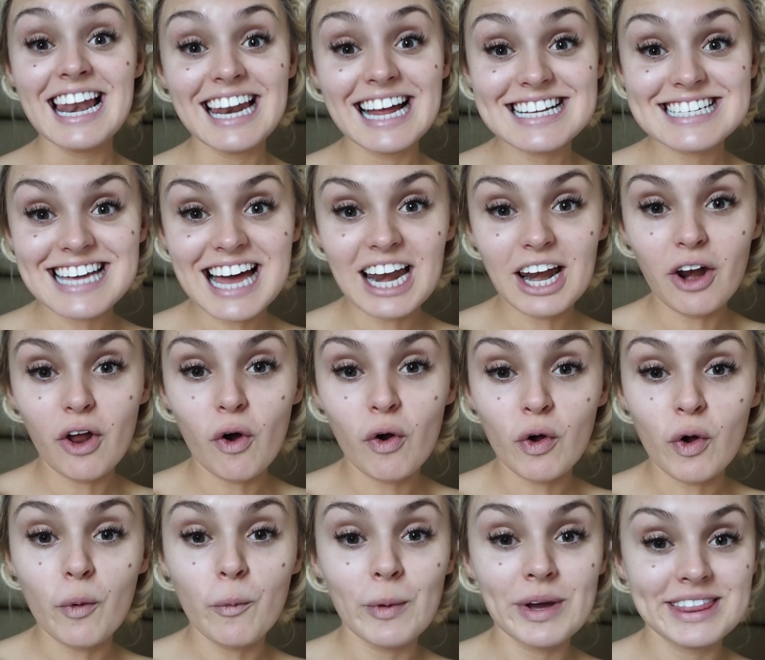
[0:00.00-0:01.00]
let's get
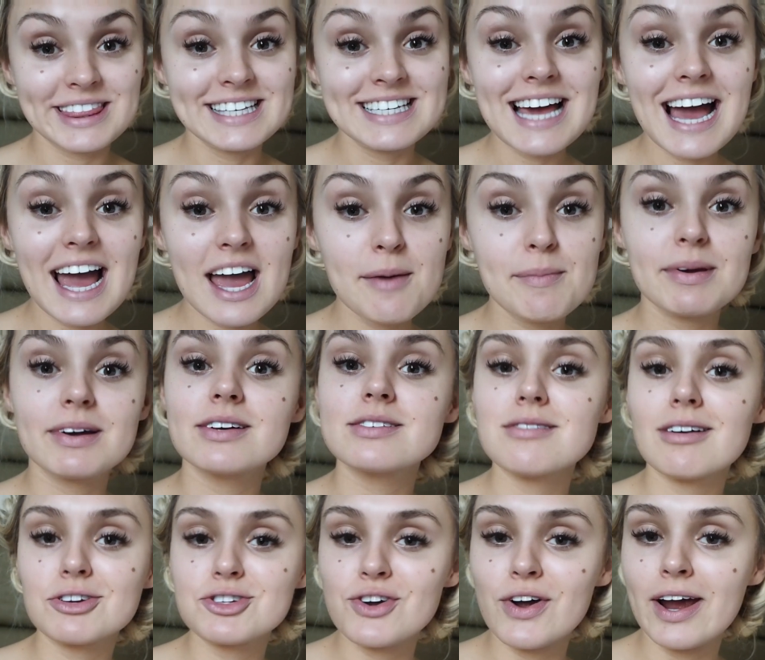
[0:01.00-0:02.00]
along with the day because
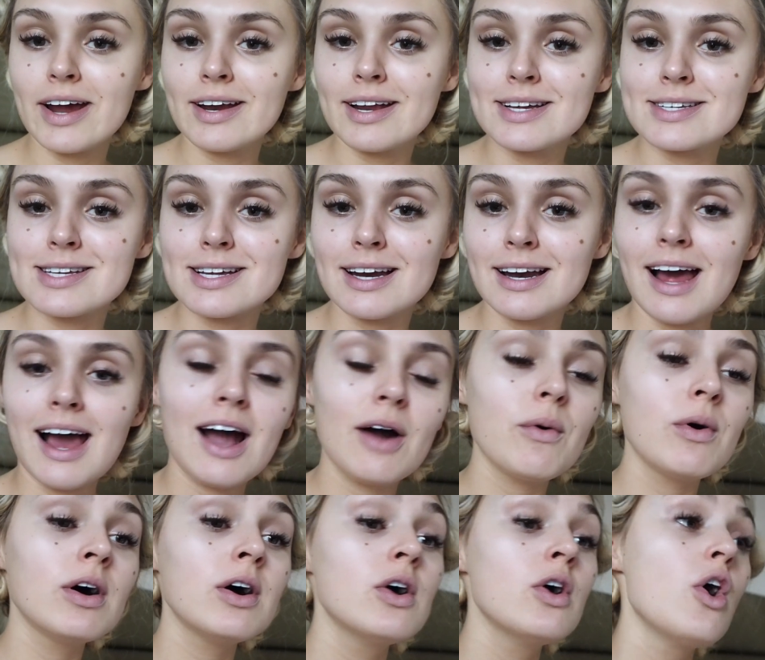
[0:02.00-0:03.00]
our train is in an
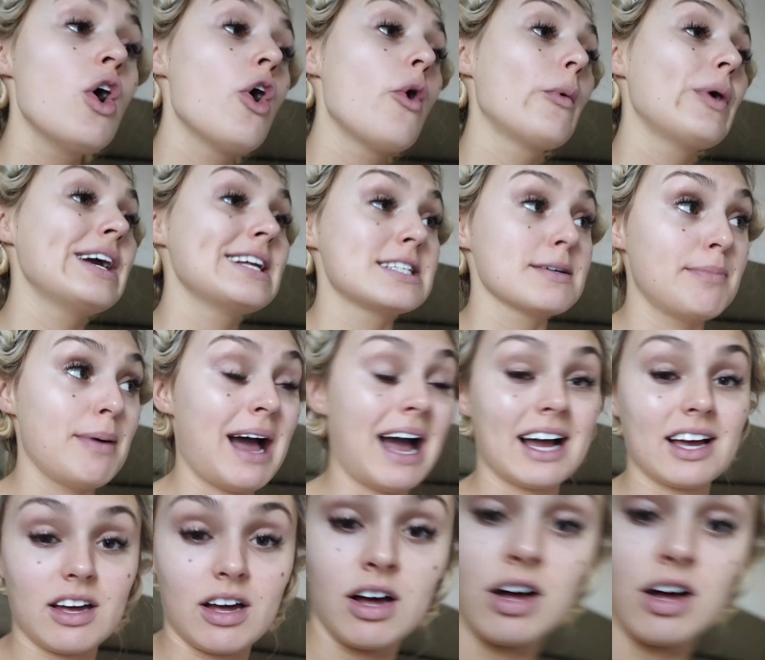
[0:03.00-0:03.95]
hour. We need to pack